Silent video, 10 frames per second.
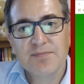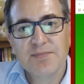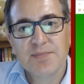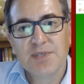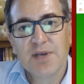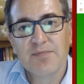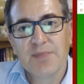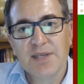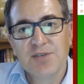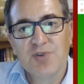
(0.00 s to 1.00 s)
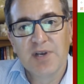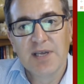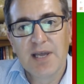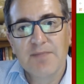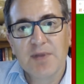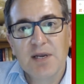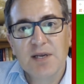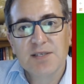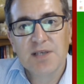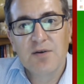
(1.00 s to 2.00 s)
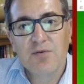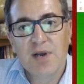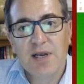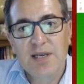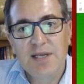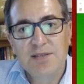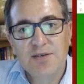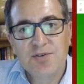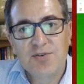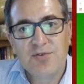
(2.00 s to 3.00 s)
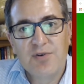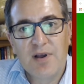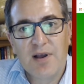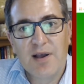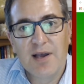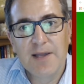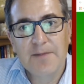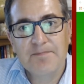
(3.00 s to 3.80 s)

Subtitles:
So let's try again. So I need to try.